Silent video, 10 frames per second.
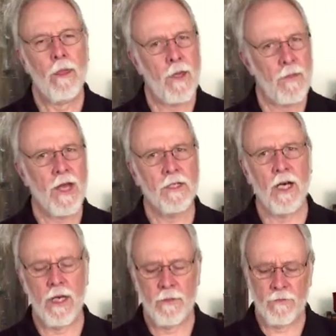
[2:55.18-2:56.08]
At that
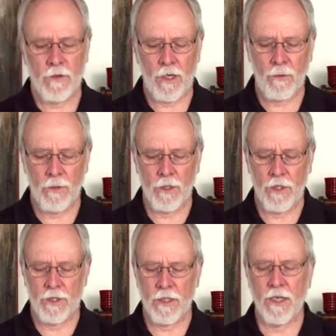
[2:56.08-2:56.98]
time, following
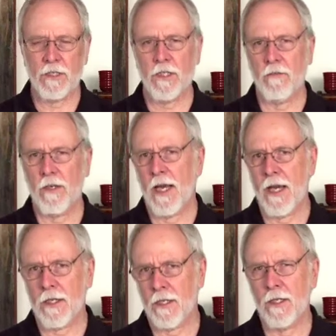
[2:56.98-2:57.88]
his Thanksgiving
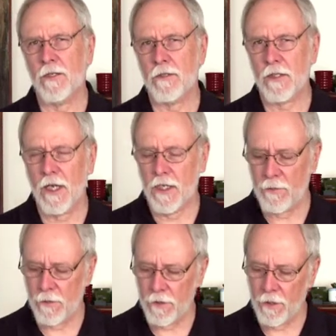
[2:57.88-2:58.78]
Act and his
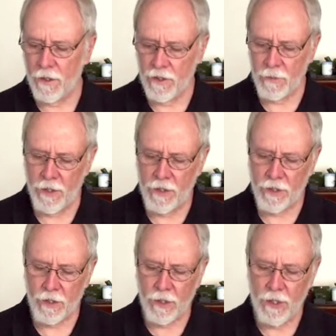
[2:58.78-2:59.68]
Gettysburg
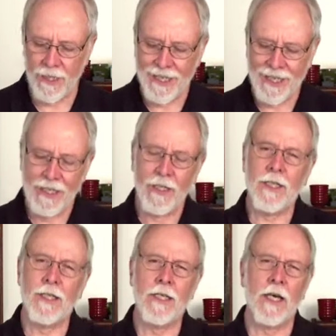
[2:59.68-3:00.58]
speech,
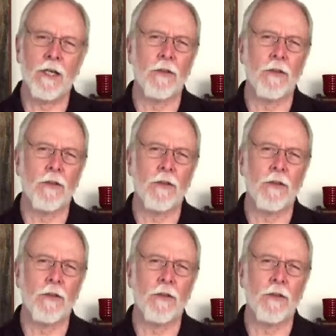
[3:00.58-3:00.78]
Lincoln had a